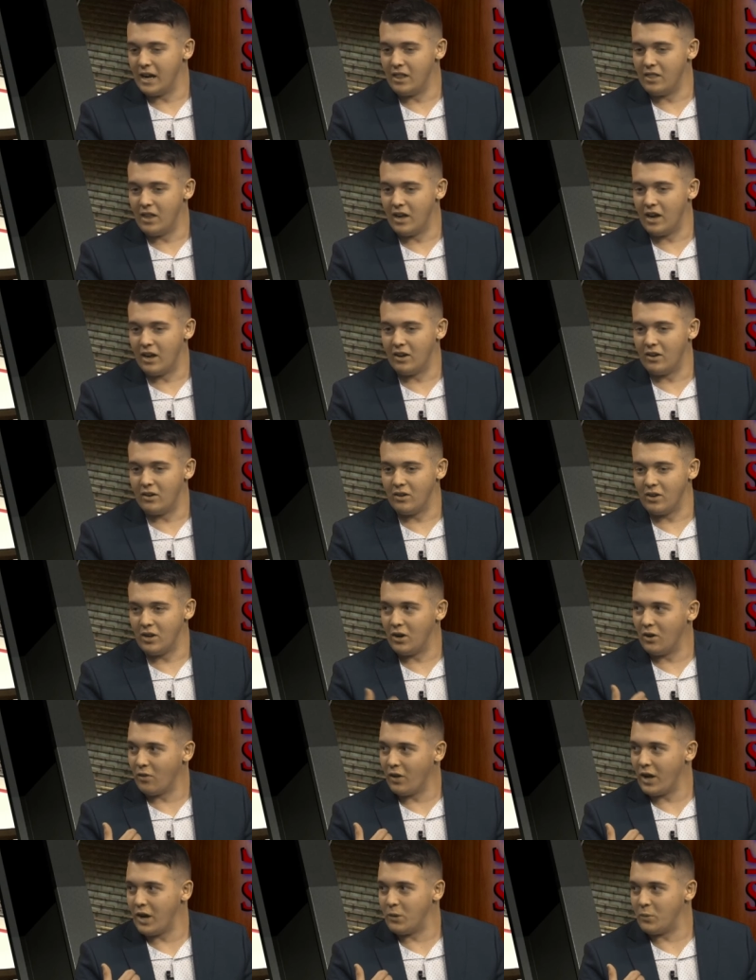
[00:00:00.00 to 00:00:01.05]
and then a
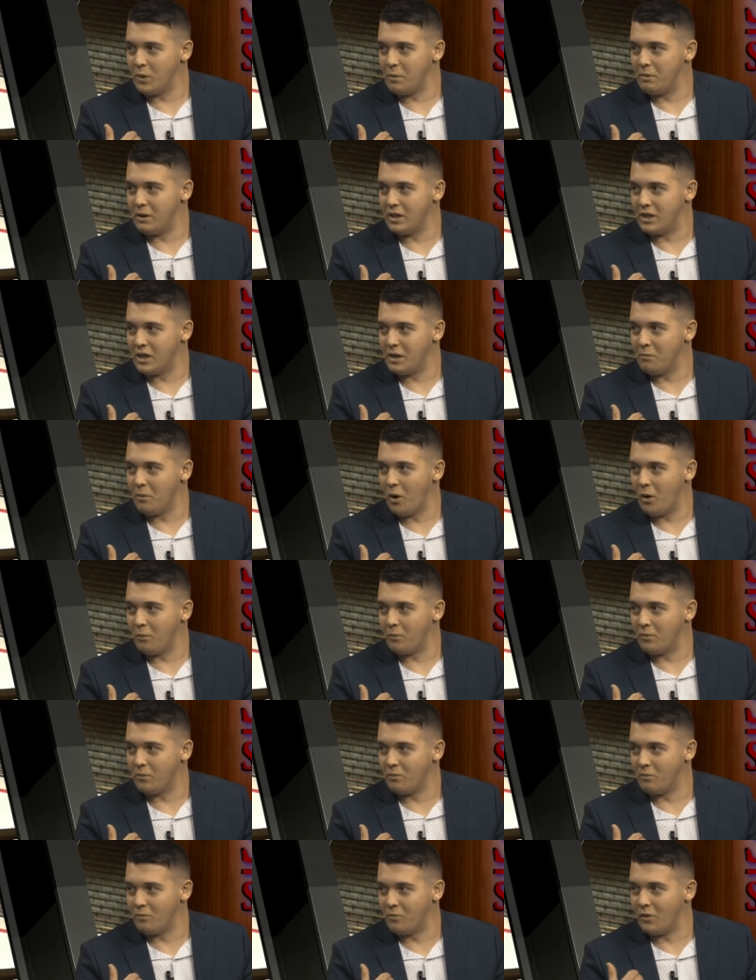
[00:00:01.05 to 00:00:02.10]
year later we beat them. We home, beat
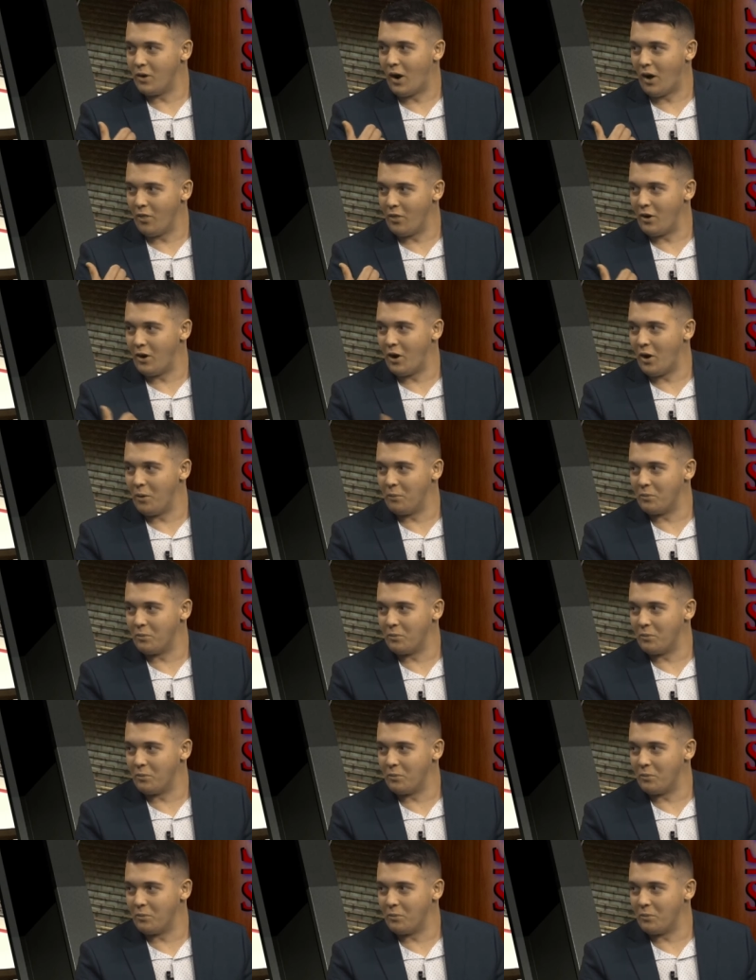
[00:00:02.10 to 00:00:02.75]
them on their, on their yeah.